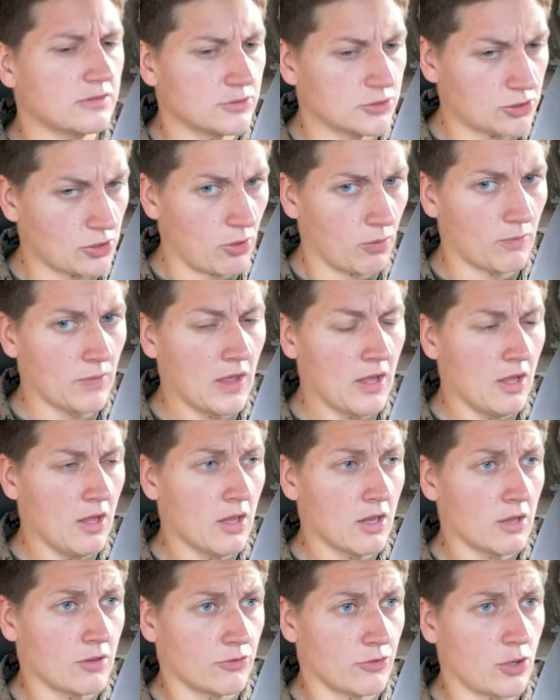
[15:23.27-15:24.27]
So
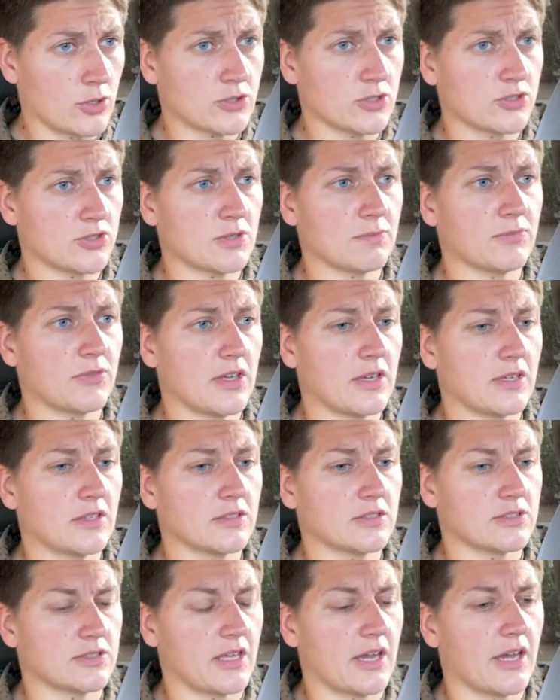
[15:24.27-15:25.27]
those are some
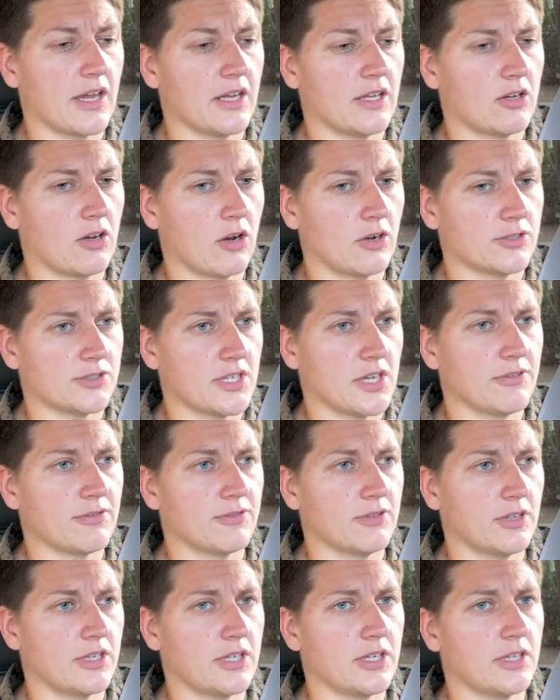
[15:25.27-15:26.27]
things that are
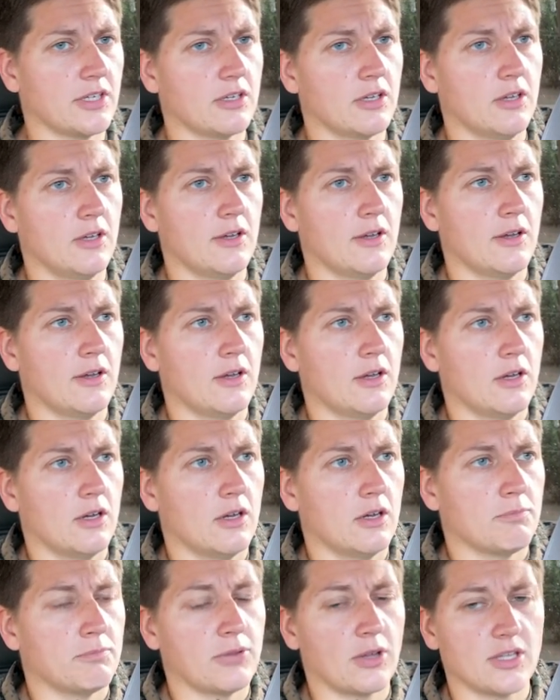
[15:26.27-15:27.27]
definitely
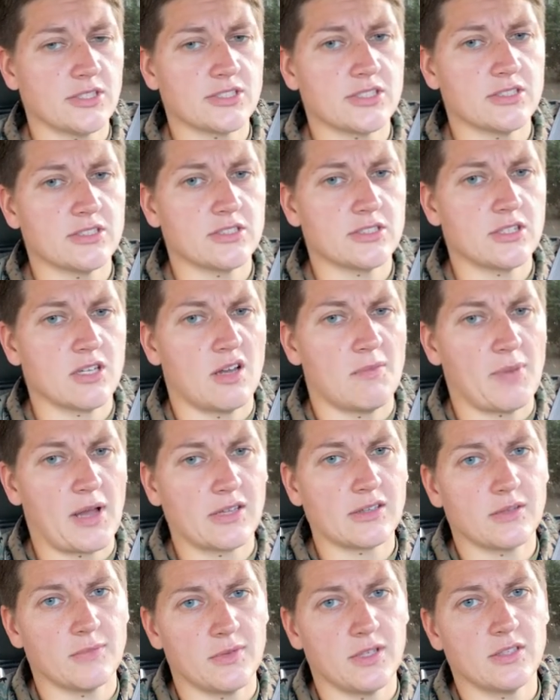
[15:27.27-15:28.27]
pluses
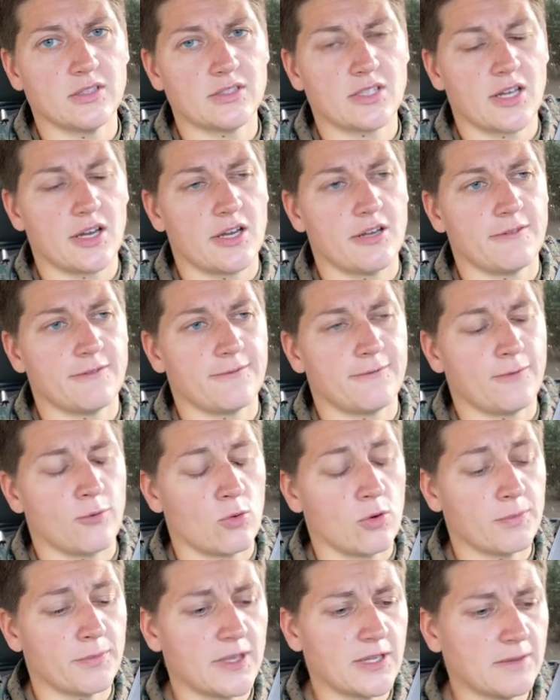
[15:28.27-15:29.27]
about the military
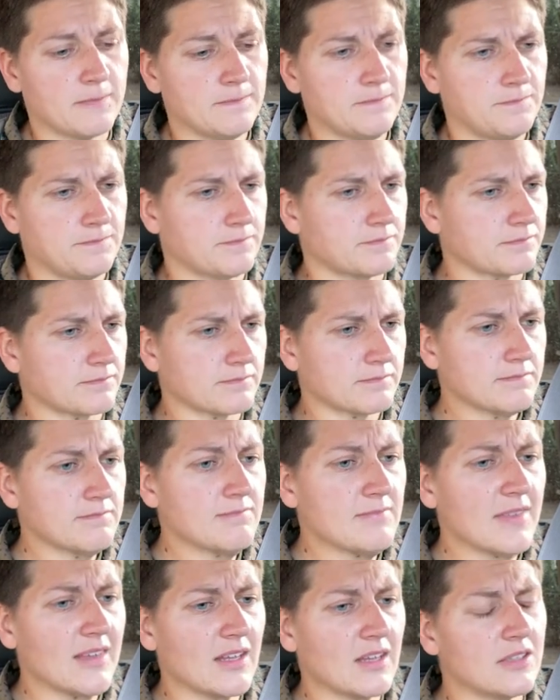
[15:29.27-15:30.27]
for me.
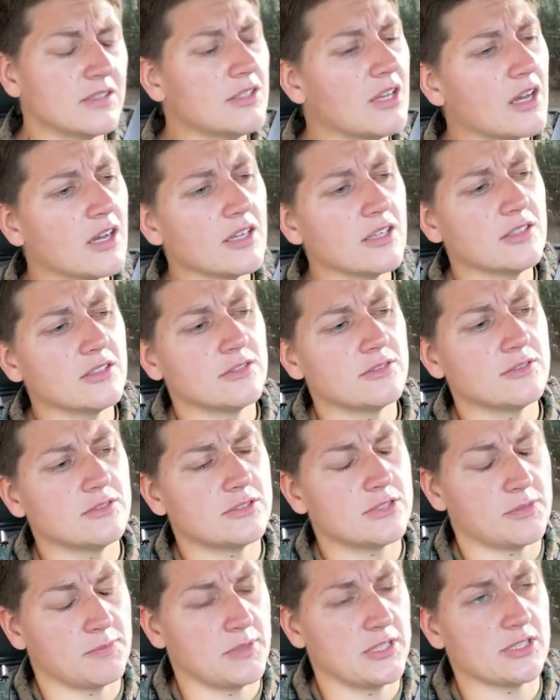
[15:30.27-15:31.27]
Not
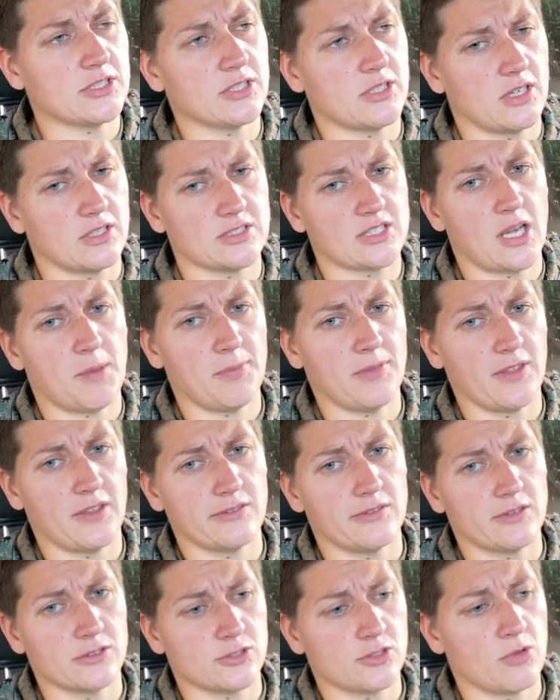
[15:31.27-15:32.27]
to mention, on top of
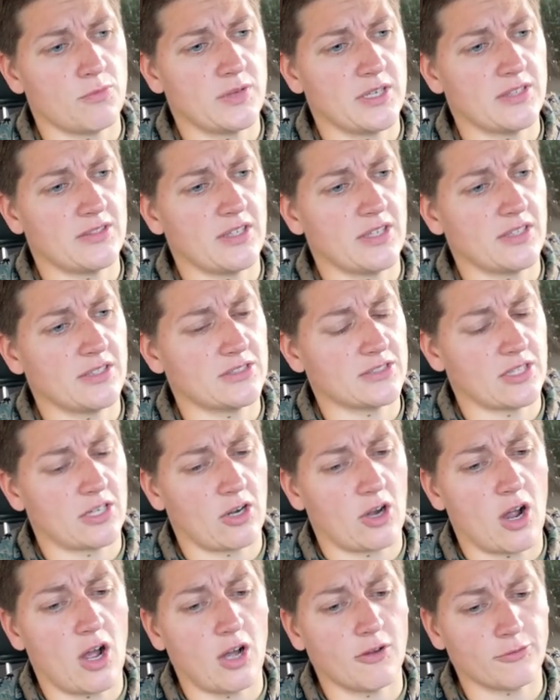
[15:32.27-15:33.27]
that, there's so many things that
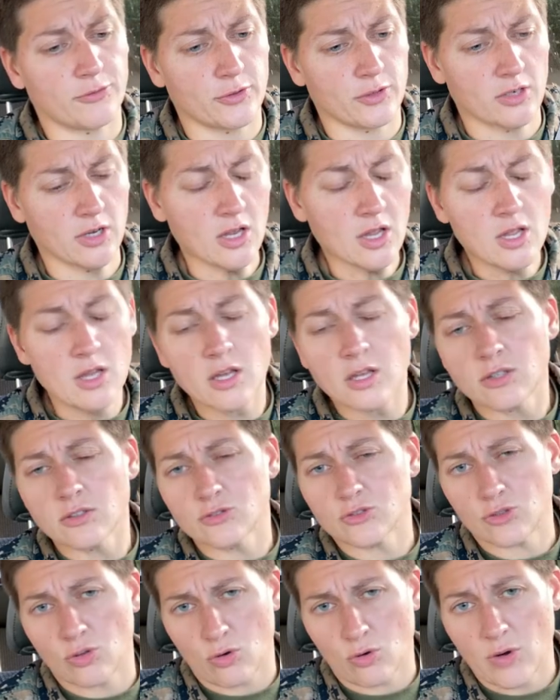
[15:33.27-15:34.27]
are offered.
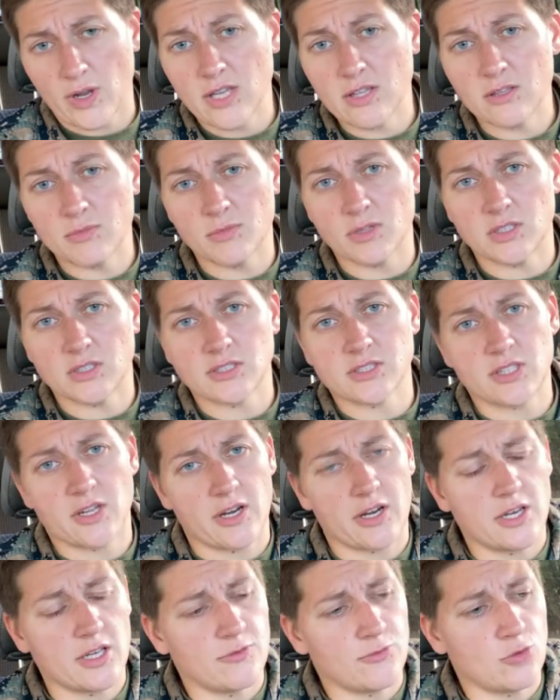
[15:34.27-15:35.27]
So in the
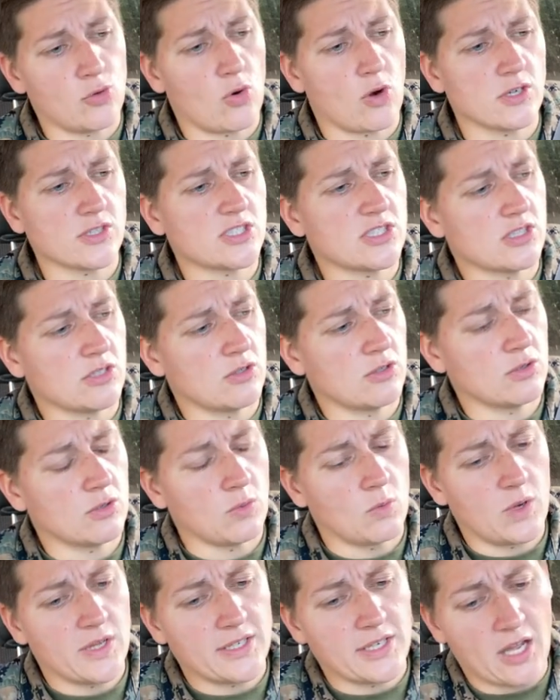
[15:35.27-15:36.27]
military, if you are single or
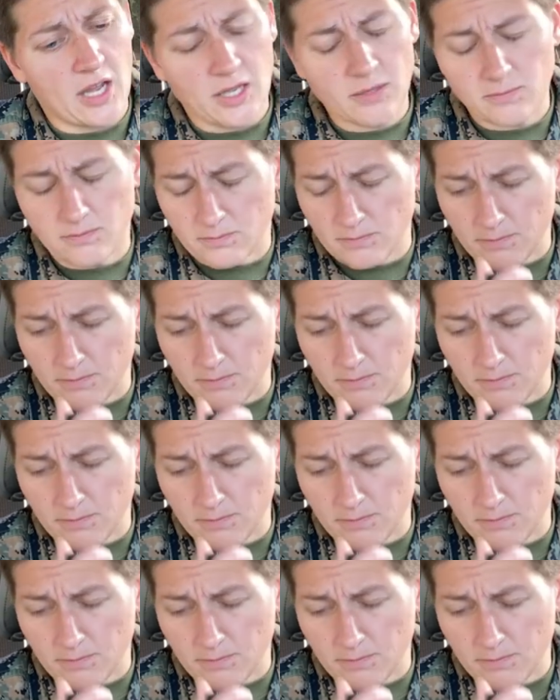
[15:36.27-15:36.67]
whatnot,